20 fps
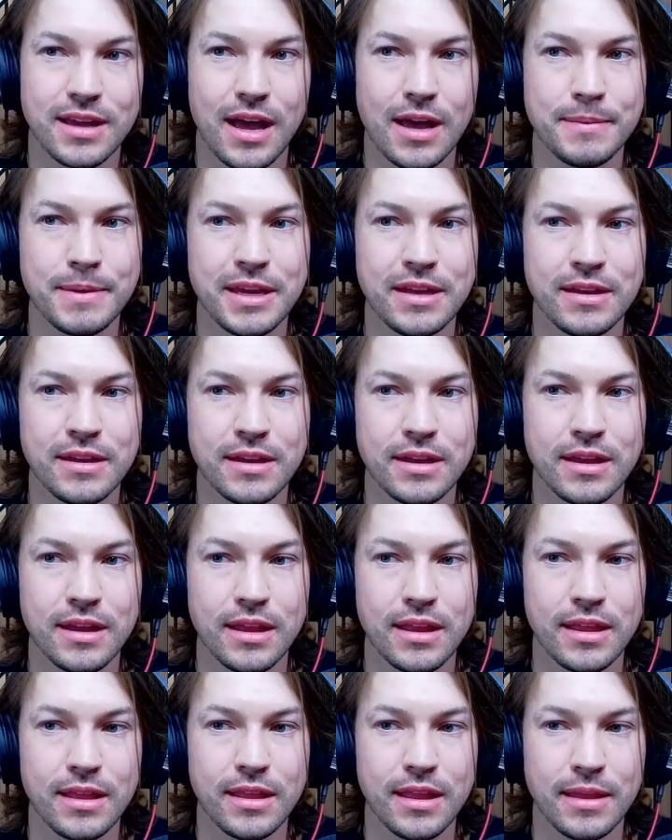I mean,
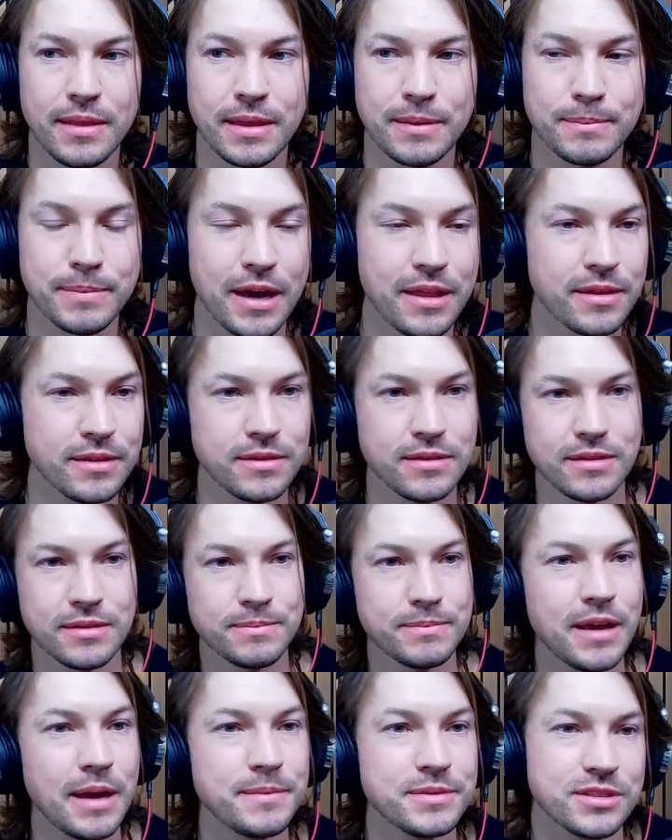I think by the
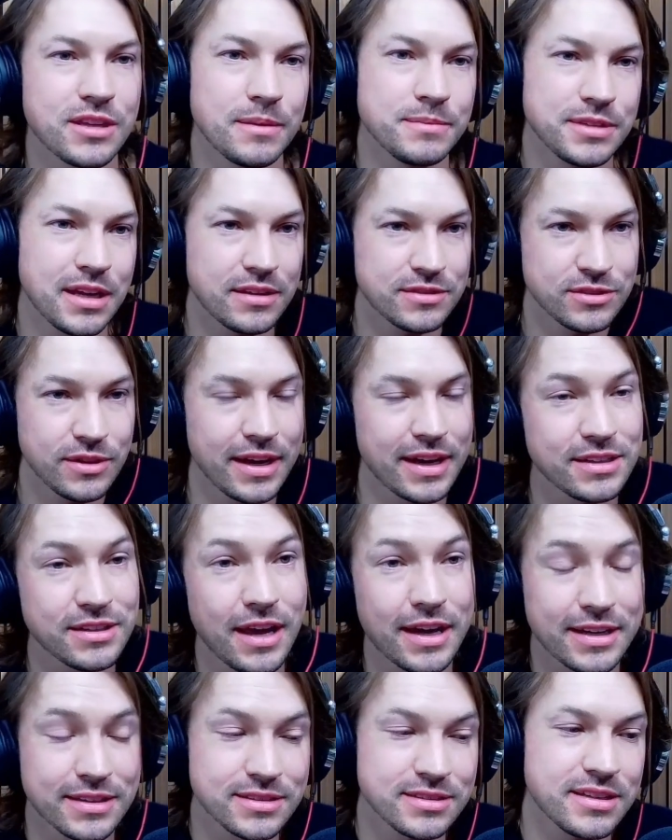time this comes out too, I
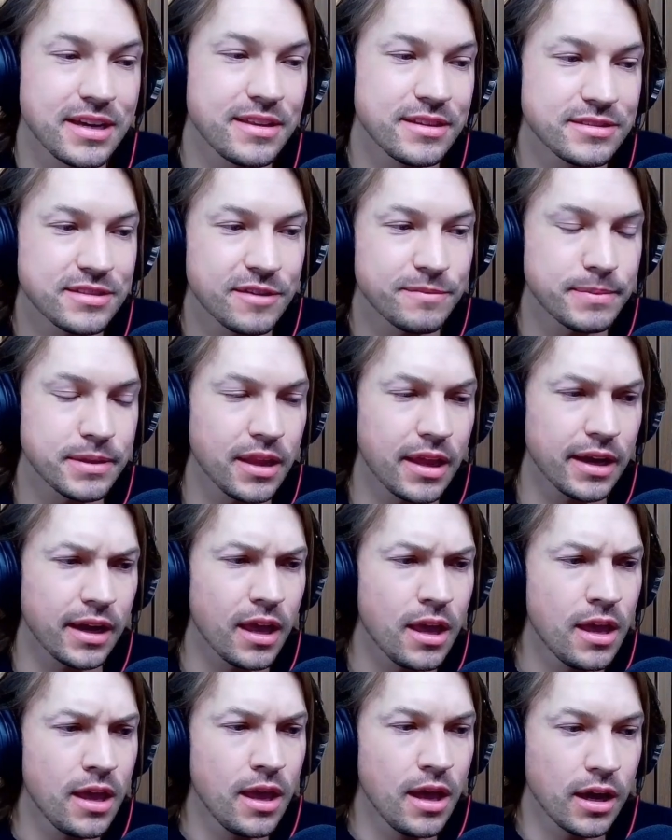can say this stuff, but like
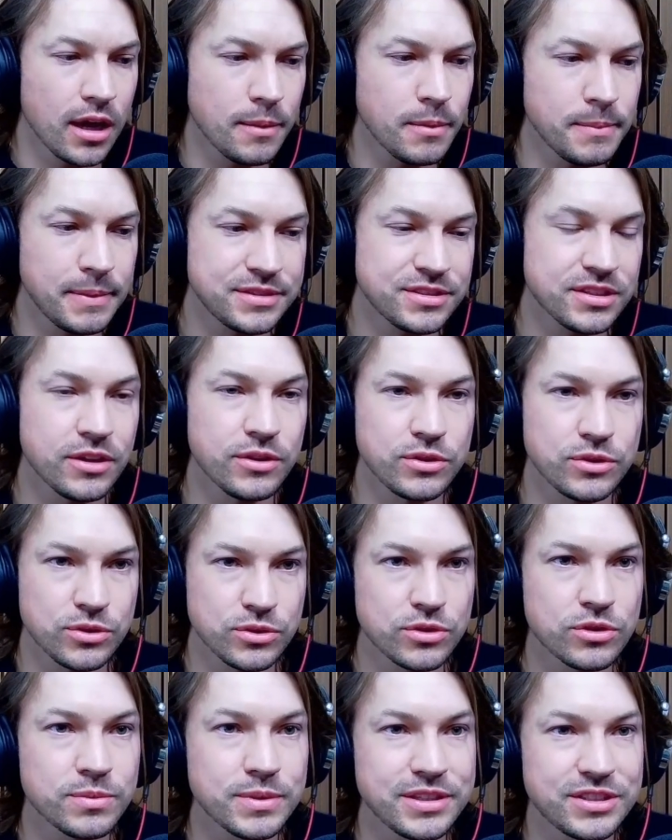a couple months ago,
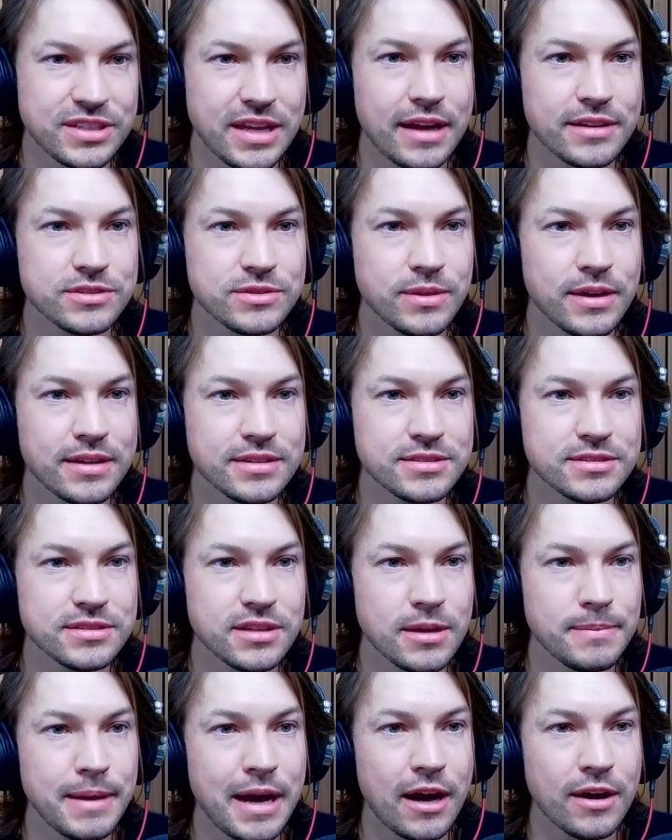Google reached out to us
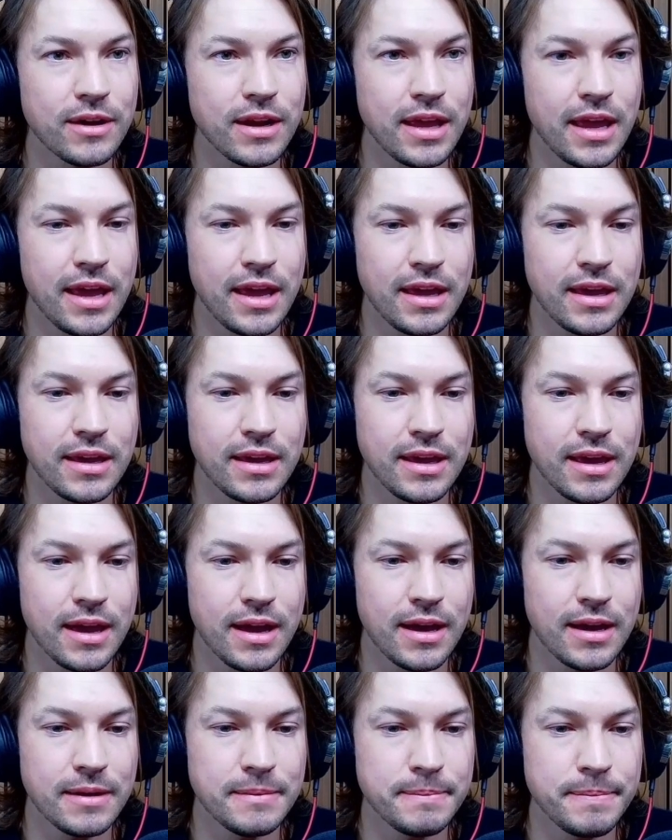about a
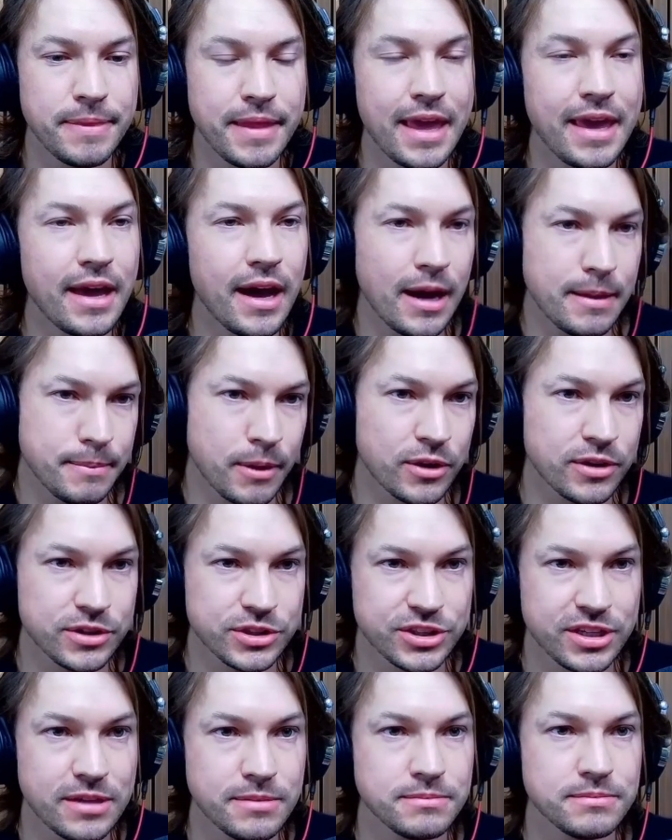AI
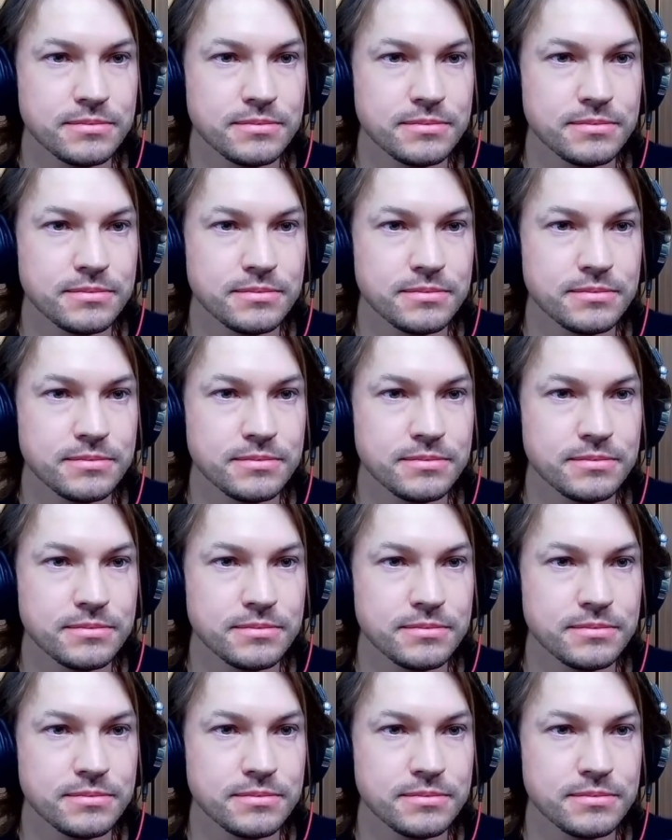partnership,